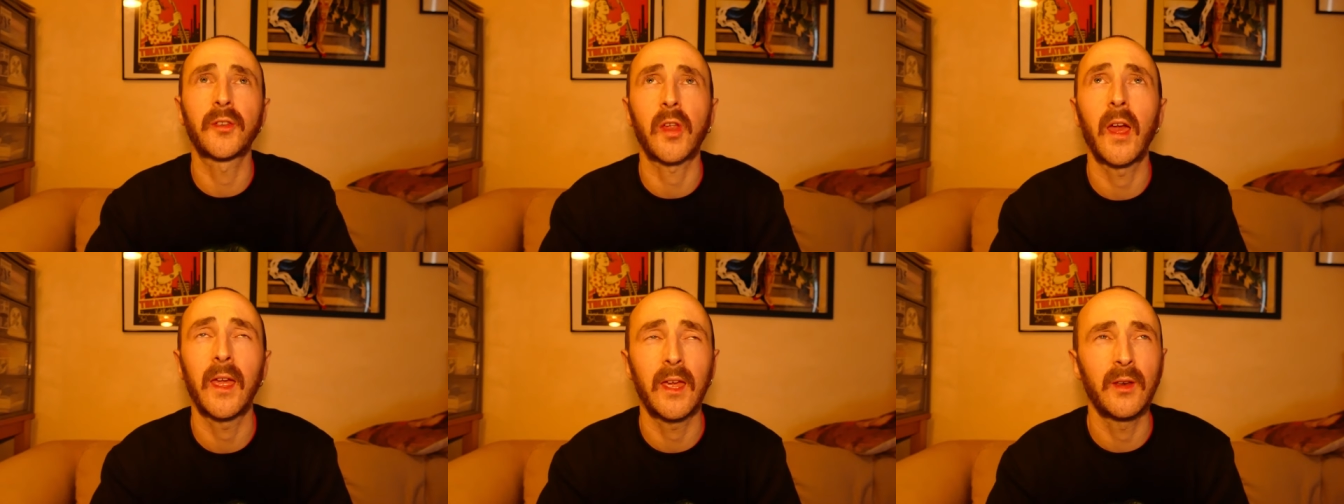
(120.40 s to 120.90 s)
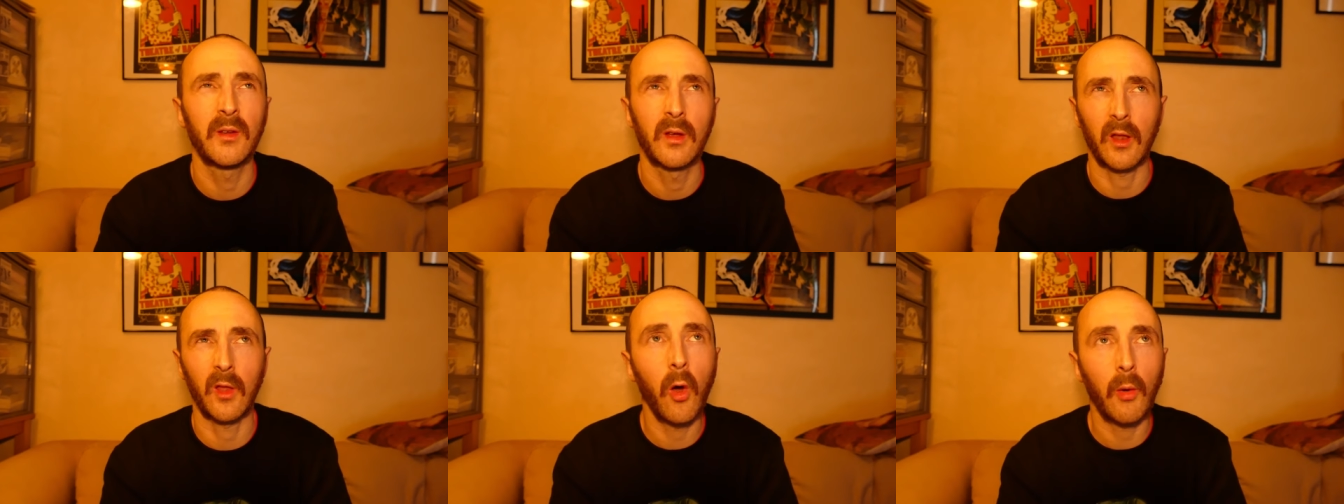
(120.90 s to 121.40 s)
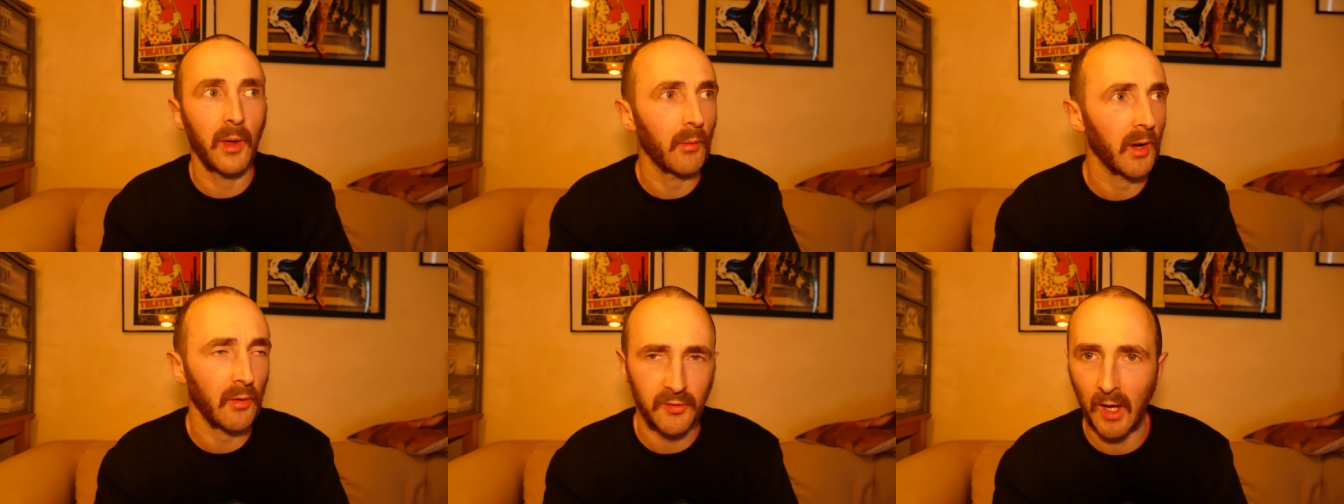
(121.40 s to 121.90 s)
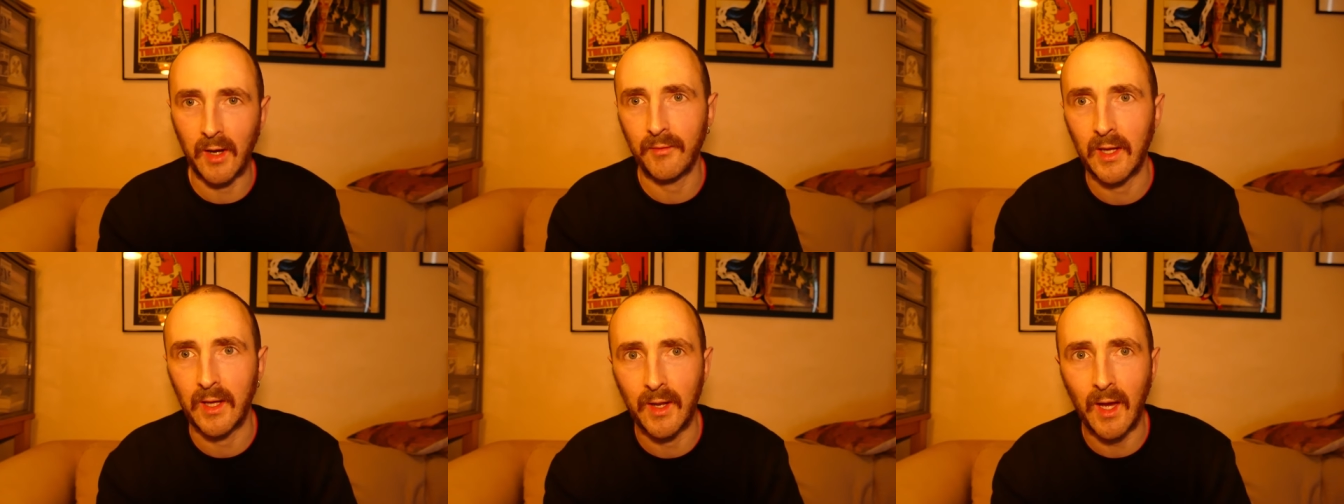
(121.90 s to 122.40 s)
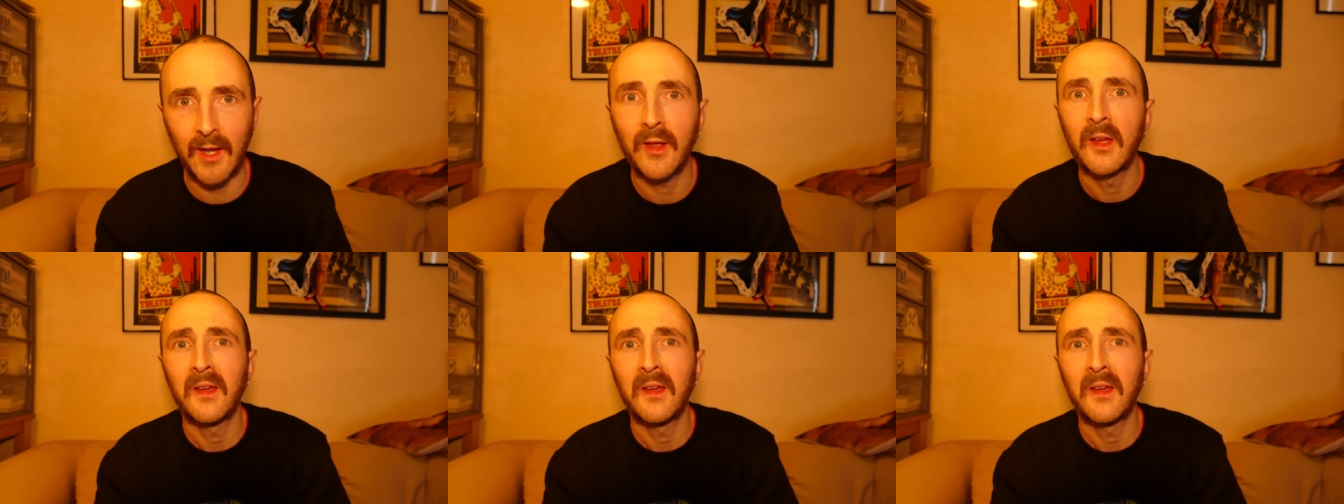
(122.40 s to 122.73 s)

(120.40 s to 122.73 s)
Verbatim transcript: skating a little bit when I was kind of 8 or 9.